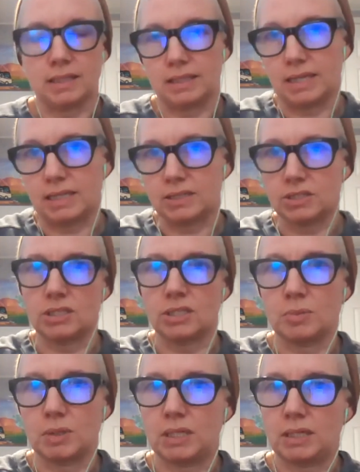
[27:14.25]
Like that's going
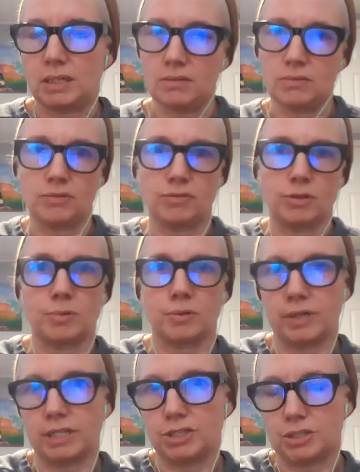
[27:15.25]
to be
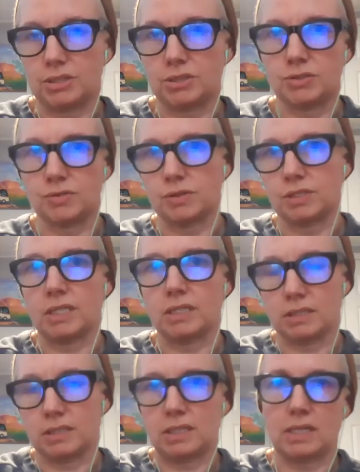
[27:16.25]
reverberations for
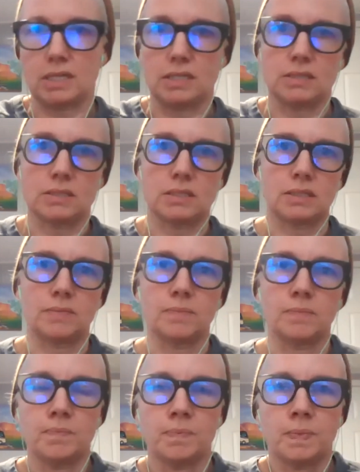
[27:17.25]
days and days.
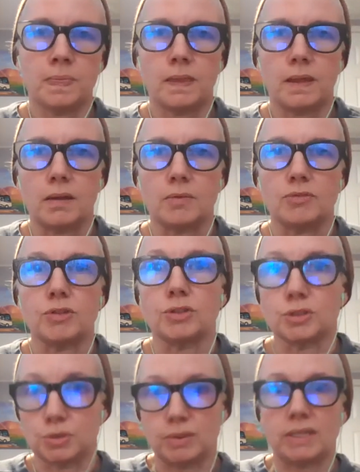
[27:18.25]
And if
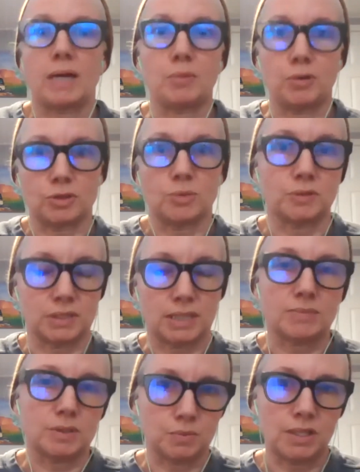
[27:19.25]
you're doing that multiple
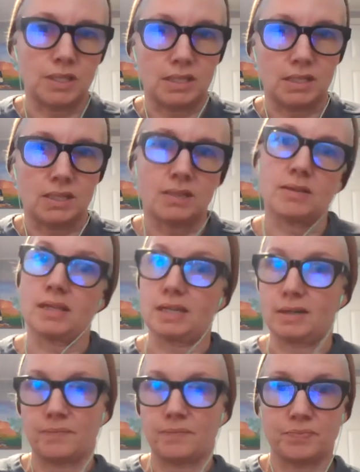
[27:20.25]
times a week,
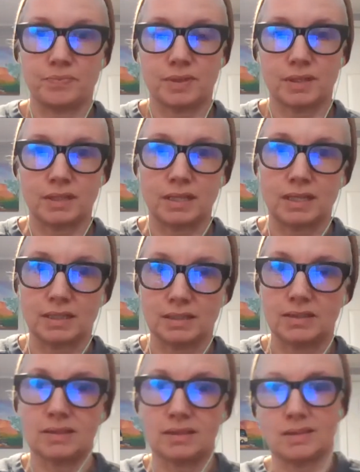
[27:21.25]
then like
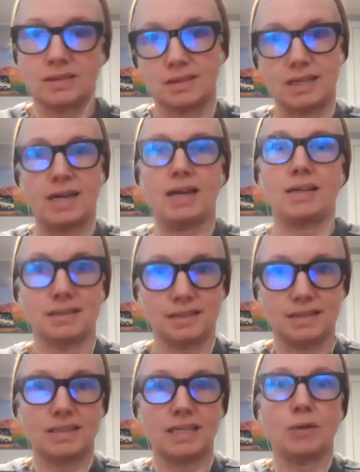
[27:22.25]
that
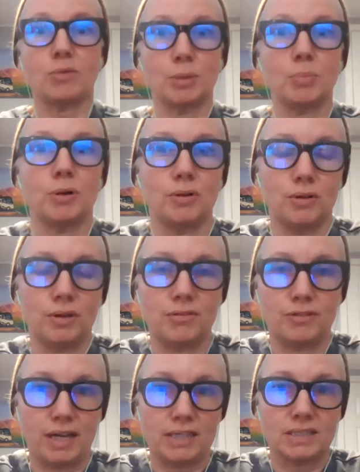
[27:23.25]
ripple
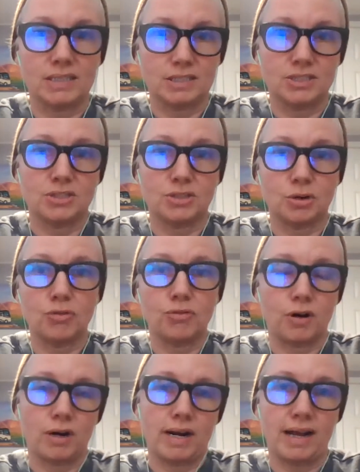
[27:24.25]
effect is so
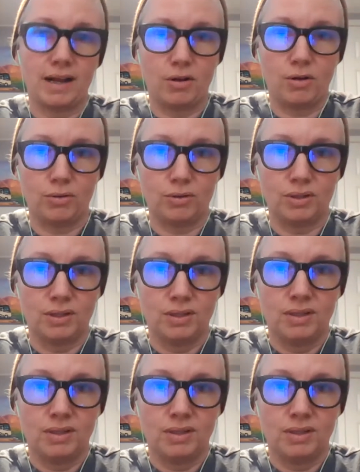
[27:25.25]
far out.